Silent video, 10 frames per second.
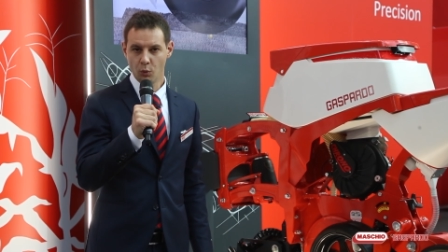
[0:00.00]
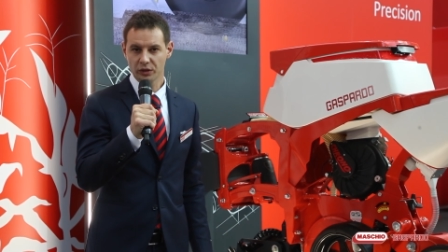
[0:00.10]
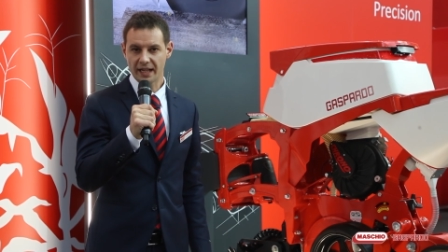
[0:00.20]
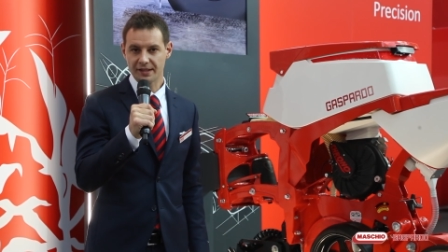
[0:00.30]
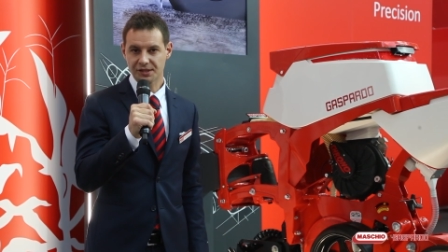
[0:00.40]

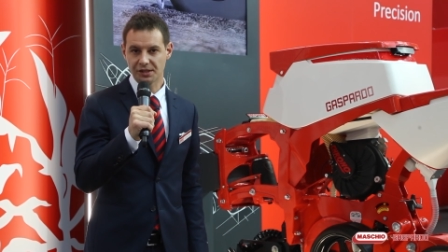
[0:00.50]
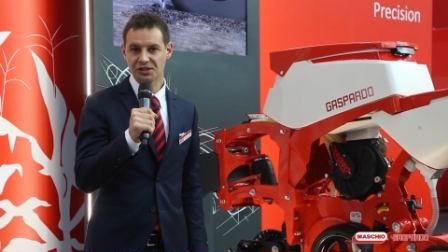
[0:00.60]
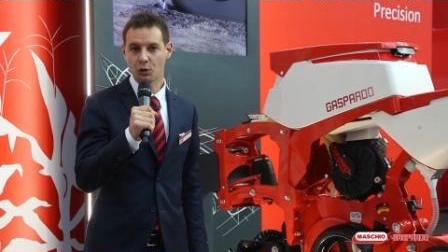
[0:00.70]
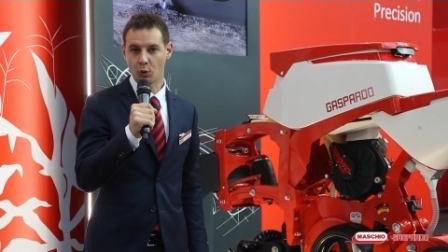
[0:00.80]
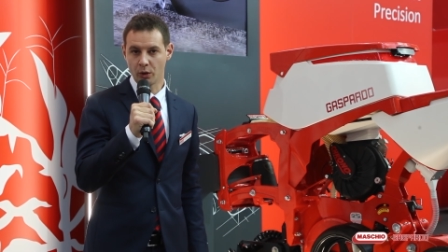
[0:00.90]
What else is
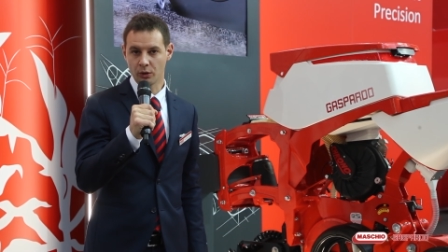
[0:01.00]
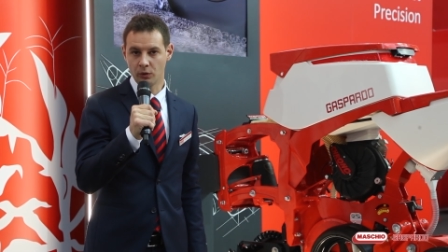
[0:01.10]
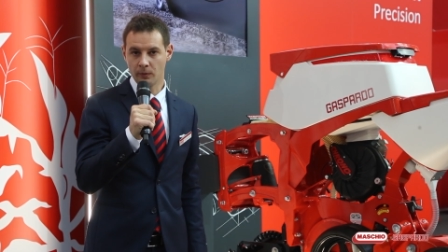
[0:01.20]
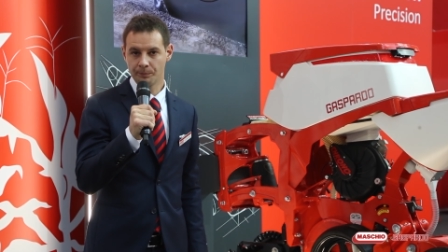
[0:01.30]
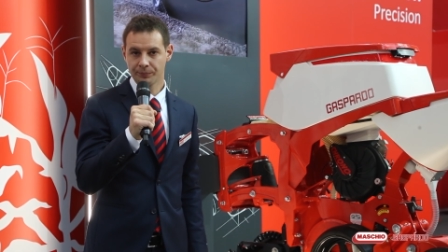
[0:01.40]

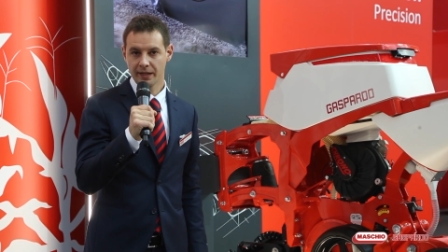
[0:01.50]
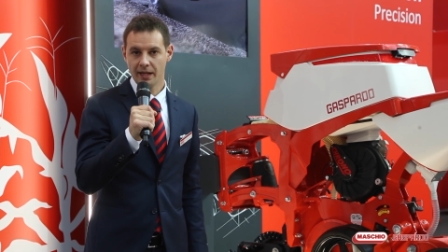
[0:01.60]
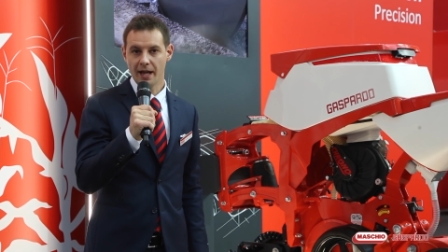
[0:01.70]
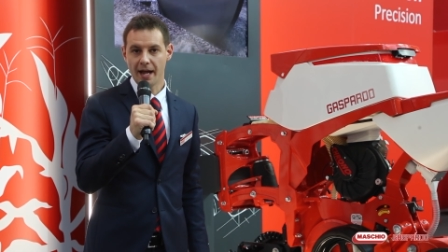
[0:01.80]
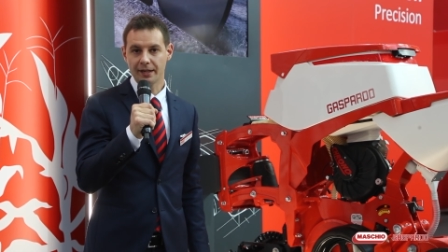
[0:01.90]
Chrono?
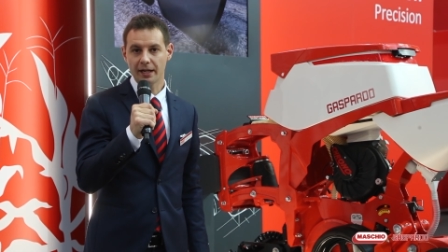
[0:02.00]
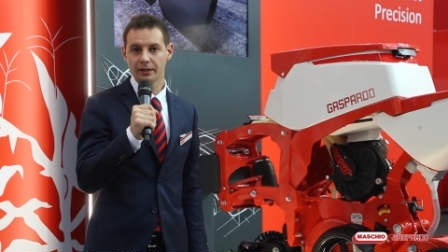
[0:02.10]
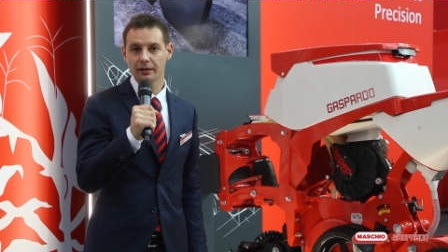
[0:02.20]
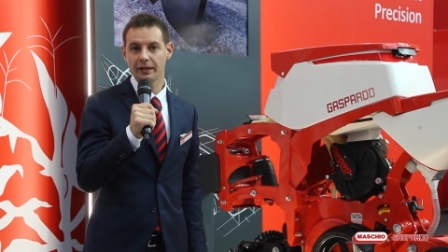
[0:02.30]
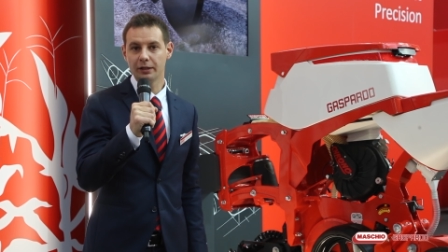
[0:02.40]

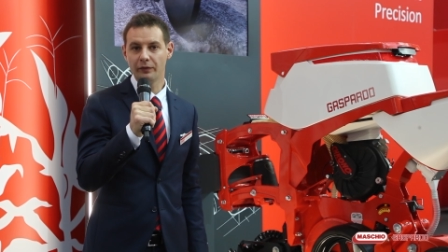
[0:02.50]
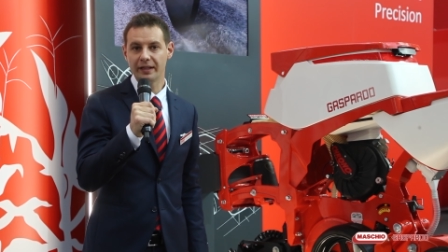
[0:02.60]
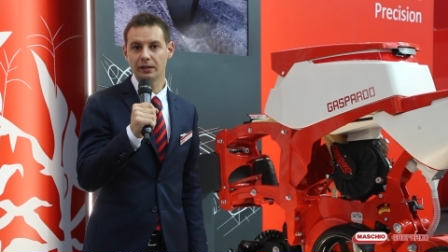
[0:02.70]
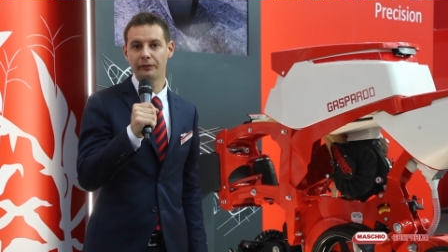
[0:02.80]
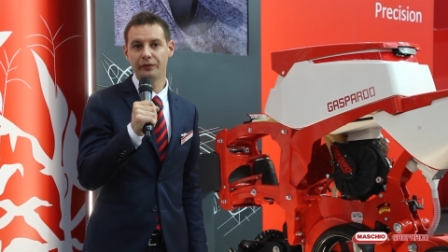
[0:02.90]
Another
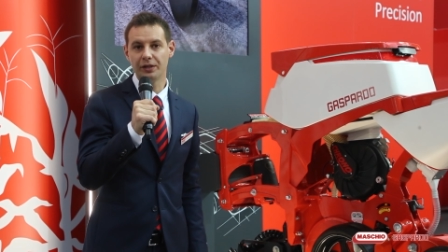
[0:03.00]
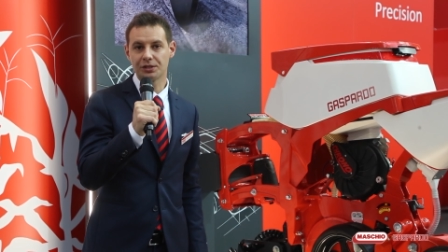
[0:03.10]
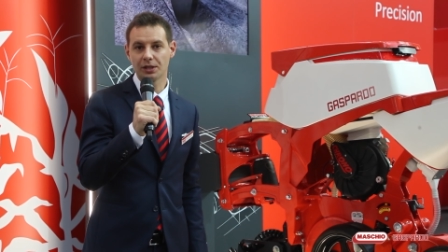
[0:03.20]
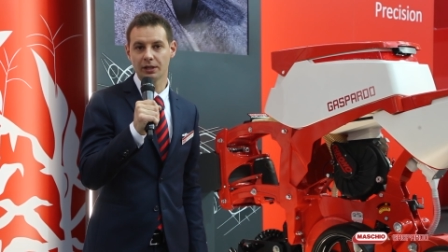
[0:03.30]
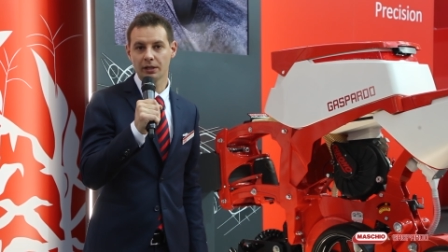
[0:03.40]
innovative
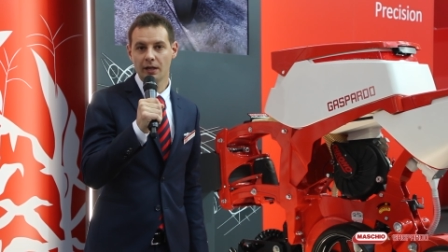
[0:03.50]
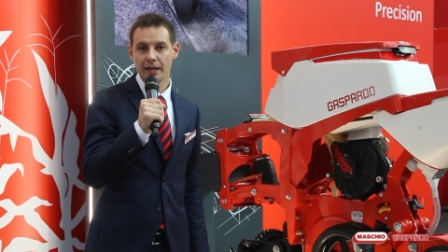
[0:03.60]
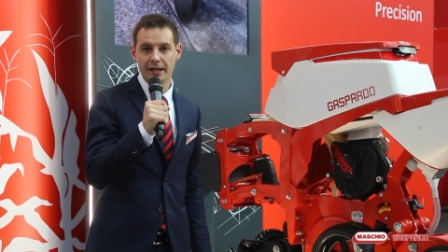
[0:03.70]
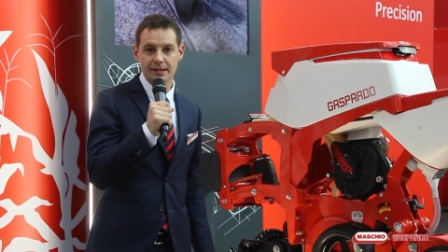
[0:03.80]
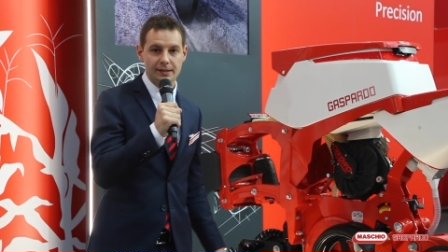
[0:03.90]
feature
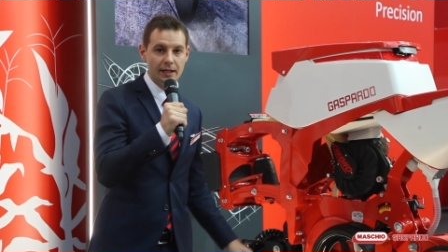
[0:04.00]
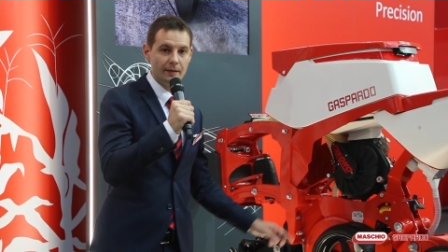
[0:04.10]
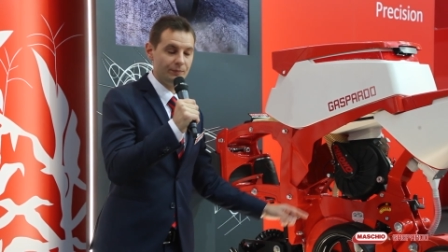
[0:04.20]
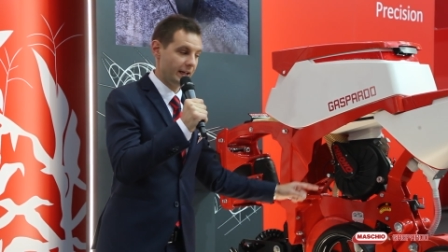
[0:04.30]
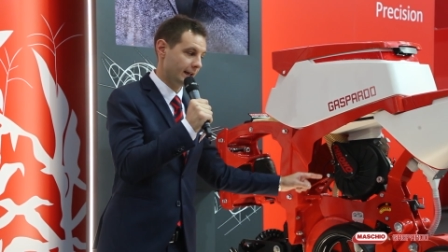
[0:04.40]
is
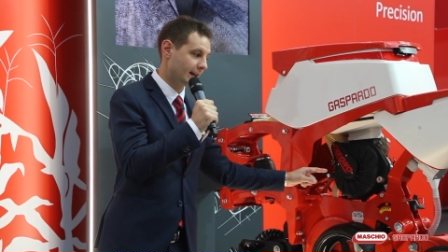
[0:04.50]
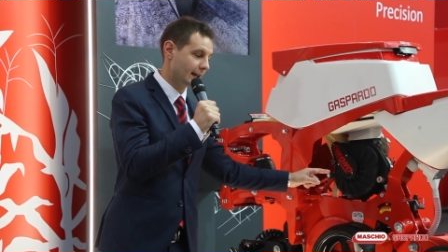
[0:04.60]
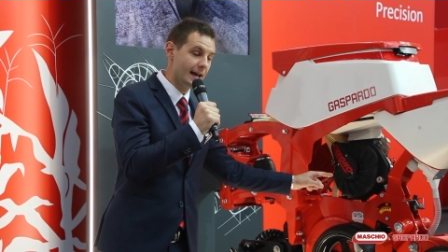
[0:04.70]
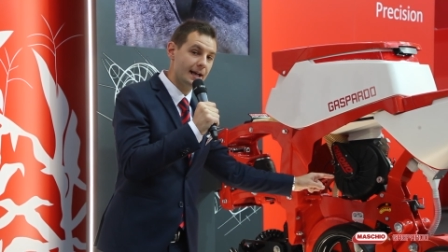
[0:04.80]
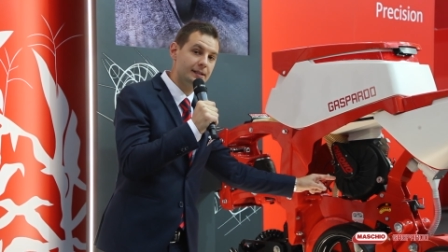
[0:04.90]
the
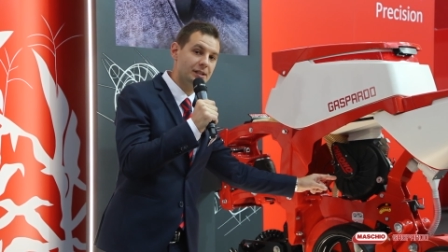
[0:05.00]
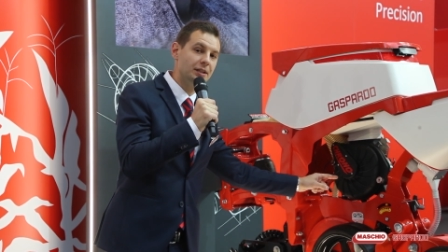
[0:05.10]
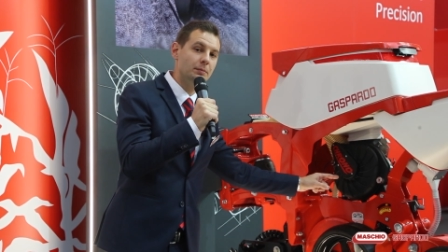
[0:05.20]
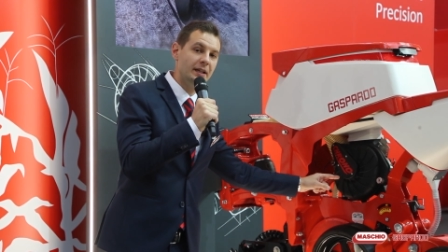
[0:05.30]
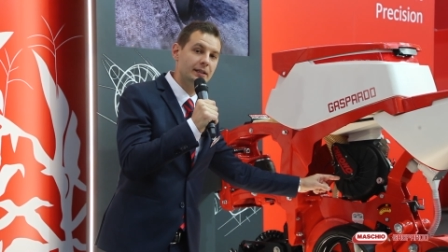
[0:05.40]
inclined
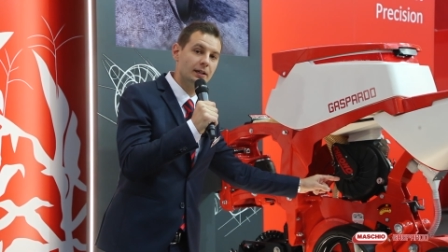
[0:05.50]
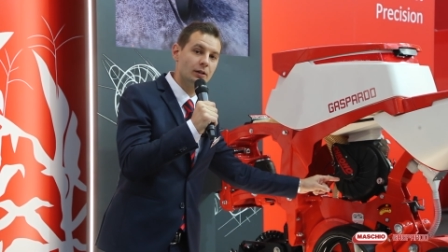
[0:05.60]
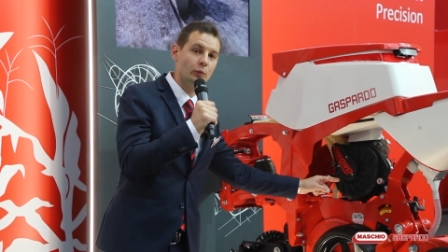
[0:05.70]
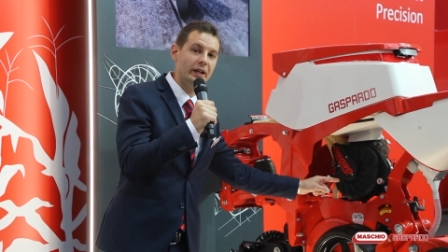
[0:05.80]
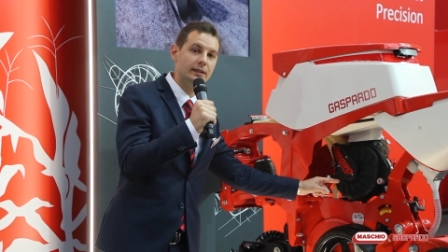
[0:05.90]
seed
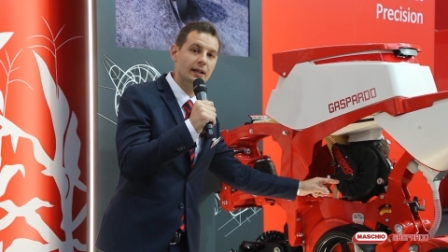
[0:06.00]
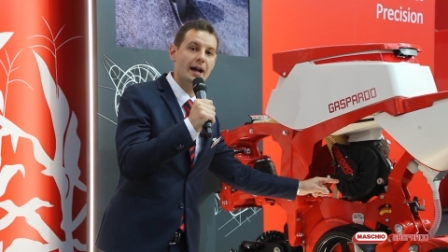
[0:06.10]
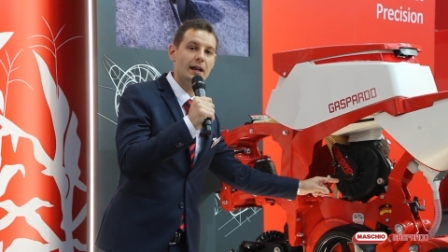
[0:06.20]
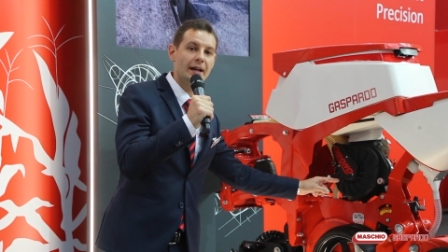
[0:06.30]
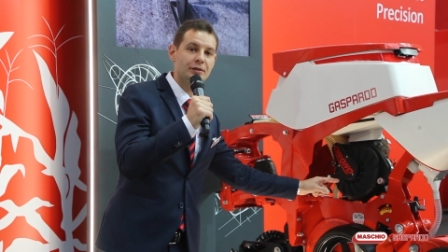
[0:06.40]
meter with
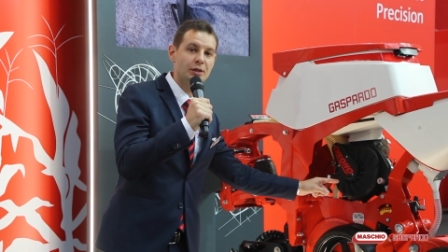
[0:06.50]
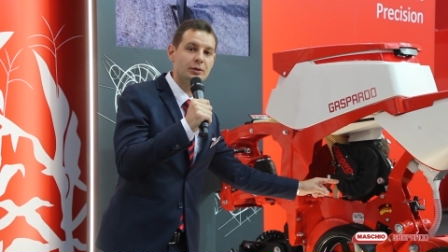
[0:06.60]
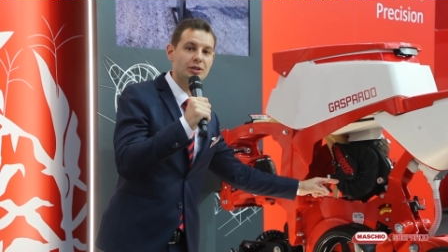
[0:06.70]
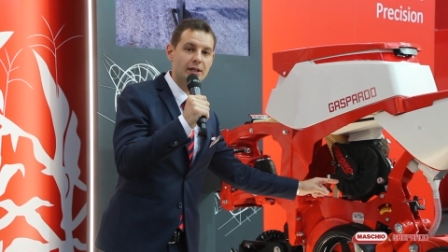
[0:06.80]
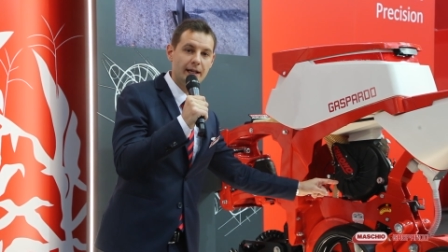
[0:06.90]
electric
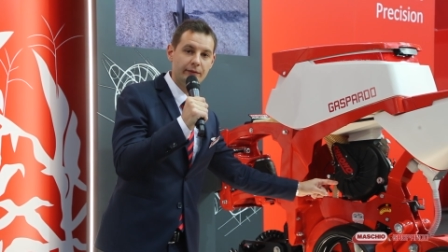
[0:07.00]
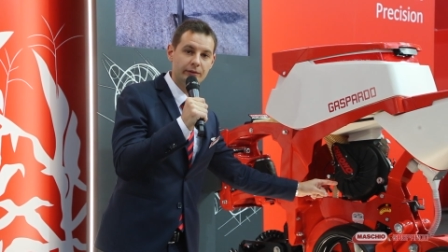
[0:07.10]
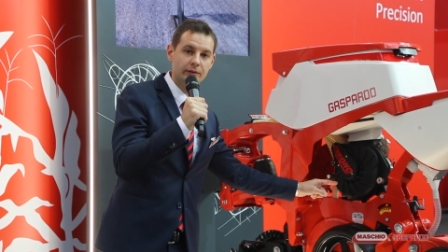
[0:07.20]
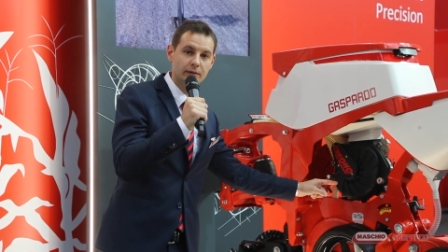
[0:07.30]
drive.